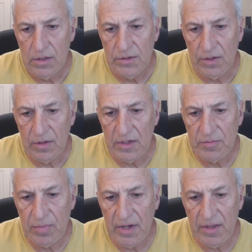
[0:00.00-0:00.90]
So let's
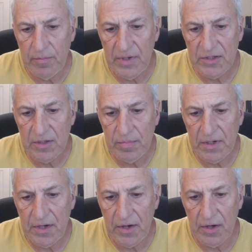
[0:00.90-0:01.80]
play the bishop
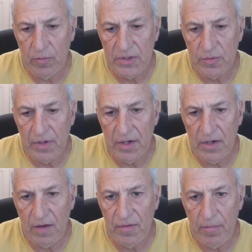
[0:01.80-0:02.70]
to here, which will get it
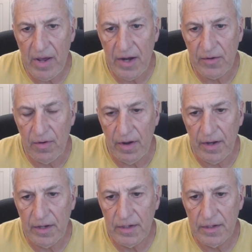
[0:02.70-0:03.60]
off the back
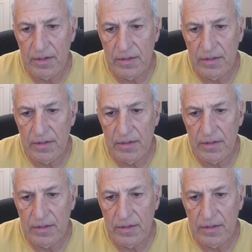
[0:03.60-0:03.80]
rank.